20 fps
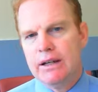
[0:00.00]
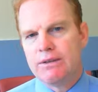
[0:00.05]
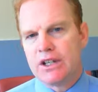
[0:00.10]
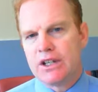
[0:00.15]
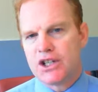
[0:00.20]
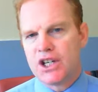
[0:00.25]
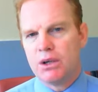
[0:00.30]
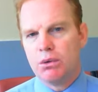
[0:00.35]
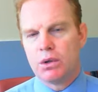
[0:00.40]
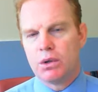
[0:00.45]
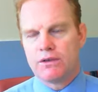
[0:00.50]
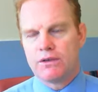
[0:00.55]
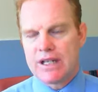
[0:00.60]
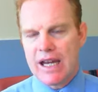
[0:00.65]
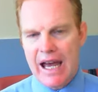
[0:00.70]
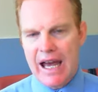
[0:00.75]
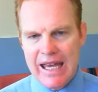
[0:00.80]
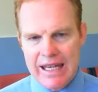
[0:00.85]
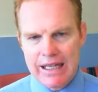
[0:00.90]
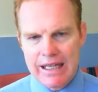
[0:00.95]
that she would have
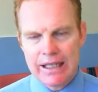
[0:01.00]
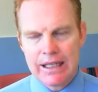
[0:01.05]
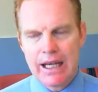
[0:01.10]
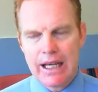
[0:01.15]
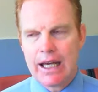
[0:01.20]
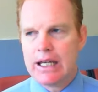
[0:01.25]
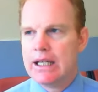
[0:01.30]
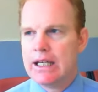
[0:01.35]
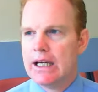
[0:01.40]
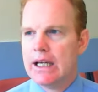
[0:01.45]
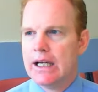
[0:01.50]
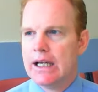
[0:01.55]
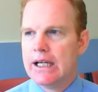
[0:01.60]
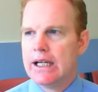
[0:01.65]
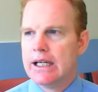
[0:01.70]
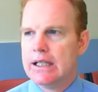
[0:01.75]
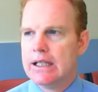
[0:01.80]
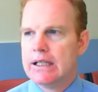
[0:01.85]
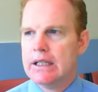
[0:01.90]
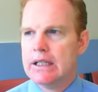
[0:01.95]
taken
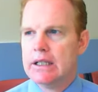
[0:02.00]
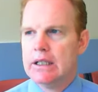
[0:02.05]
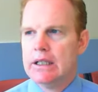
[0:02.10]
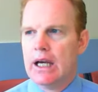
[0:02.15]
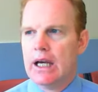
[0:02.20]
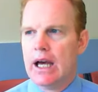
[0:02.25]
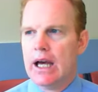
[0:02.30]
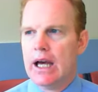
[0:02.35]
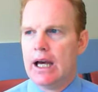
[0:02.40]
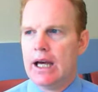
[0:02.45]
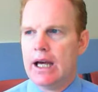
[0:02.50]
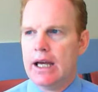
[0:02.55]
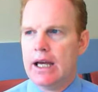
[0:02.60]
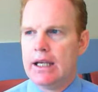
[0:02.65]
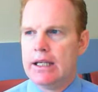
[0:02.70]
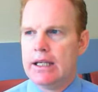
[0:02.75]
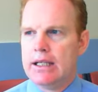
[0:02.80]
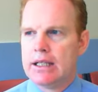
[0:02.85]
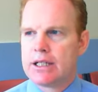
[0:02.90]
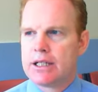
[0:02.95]
a
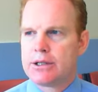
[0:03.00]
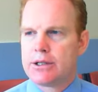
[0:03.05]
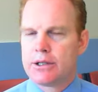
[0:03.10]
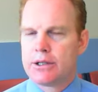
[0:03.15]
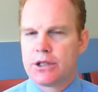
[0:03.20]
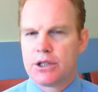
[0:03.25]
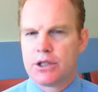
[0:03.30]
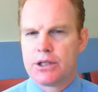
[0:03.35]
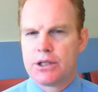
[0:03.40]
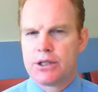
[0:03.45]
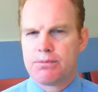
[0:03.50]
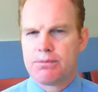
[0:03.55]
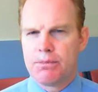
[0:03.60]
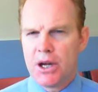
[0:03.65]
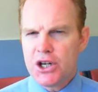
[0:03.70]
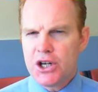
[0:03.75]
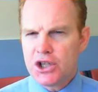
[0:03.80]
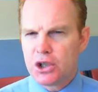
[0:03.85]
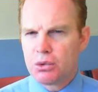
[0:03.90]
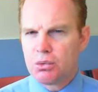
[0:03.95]

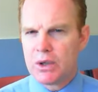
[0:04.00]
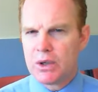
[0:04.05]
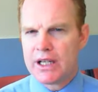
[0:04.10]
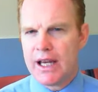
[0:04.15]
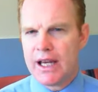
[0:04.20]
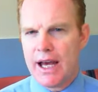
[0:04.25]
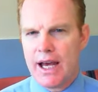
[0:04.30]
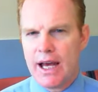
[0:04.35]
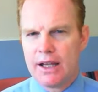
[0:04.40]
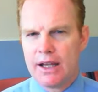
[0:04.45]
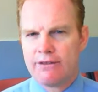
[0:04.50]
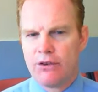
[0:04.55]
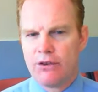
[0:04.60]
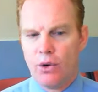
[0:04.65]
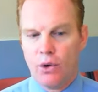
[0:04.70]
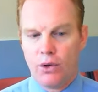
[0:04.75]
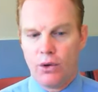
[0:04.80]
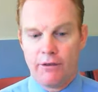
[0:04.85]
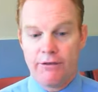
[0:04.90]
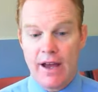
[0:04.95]
special regard
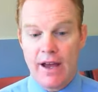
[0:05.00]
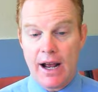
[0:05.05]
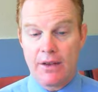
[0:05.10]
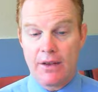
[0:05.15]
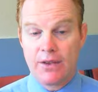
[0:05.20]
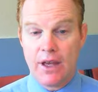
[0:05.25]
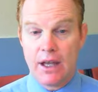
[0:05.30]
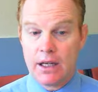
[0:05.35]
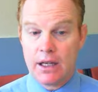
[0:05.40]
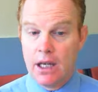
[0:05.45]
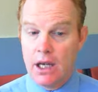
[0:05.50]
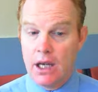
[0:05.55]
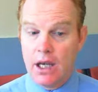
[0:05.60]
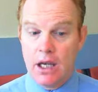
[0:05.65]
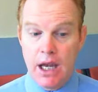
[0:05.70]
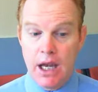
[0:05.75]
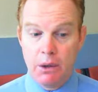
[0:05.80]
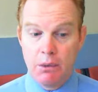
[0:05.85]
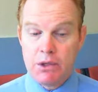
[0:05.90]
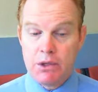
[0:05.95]
for the fact that
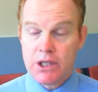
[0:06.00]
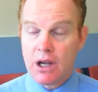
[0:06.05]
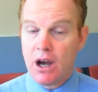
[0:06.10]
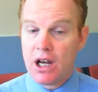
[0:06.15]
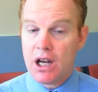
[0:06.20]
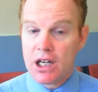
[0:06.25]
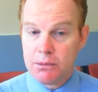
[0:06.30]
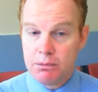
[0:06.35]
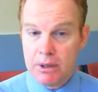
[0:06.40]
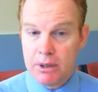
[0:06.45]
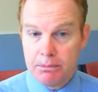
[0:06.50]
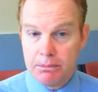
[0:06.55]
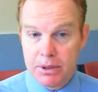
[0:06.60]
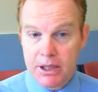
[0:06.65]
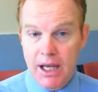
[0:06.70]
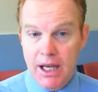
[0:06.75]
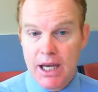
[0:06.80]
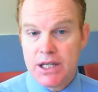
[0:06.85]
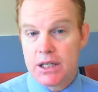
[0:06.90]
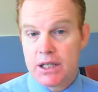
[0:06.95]
he was going to be
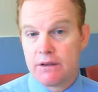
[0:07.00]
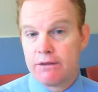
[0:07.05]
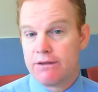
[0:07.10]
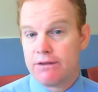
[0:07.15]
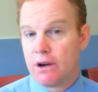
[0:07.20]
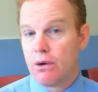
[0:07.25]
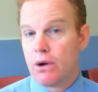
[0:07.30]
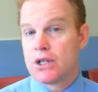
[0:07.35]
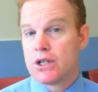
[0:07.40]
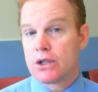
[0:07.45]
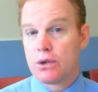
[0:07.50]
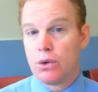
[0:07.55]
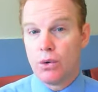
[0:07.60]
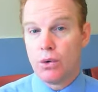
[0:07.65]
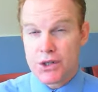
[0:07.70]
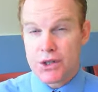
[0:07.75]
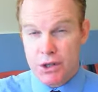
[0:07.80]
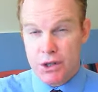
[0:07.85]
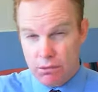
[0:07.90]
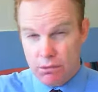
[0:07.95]
placed in Pharaoh's court,
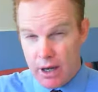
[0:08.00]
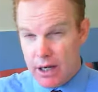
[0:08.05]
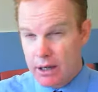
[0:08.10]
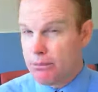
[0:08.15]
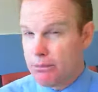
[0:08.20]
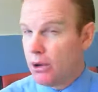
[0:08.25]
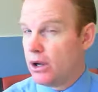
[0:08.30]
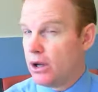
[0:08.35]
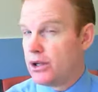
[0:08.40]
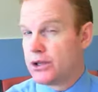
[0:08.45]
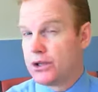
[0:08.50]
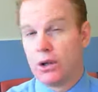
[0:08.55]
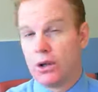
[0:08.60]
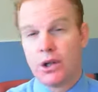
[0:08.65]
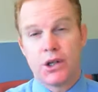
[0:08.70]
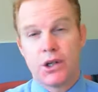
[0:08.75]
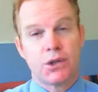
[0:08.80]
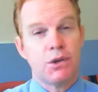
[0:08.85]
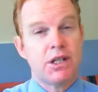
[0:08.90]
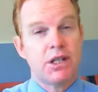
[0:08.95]
surrounded by
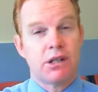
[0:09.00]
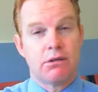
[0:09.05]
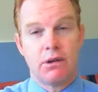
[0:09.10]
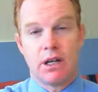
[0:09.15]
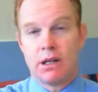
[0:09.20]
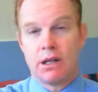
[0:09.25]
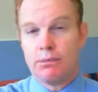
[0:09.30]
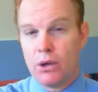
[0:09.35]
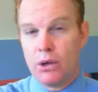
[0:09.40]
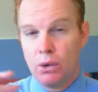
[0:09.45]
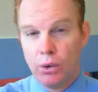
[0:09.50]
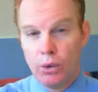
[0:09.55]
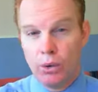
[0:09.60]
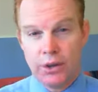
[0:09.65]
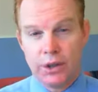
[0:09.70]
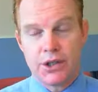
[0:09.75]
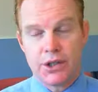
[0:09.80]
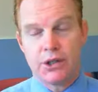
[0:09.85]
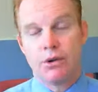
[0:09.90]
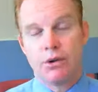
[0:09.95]
idolatry, surrounded by all
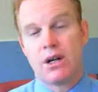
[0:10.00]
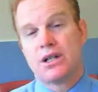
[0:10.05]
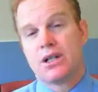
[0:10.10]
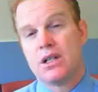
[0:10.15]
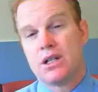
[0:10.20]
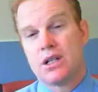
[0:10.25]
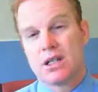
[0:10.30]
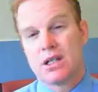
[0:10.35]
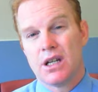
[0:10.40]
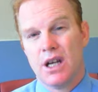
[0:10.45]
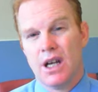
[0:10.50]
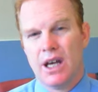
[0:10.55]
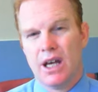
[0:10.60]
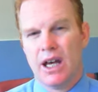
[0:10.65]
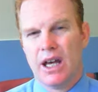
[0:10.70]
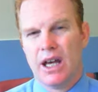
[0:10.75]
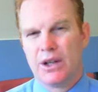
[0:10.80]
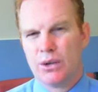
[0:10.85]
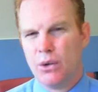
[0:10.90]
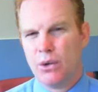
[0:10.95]
the treasures
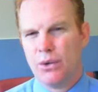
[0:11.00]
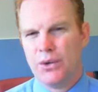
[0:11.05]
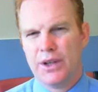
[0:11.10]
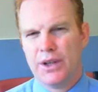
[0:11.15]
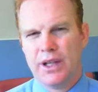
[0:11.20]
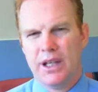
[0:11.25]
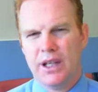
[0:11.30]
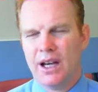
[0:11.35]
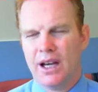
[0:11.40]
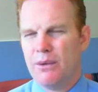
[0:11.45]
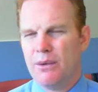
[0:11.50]
and all the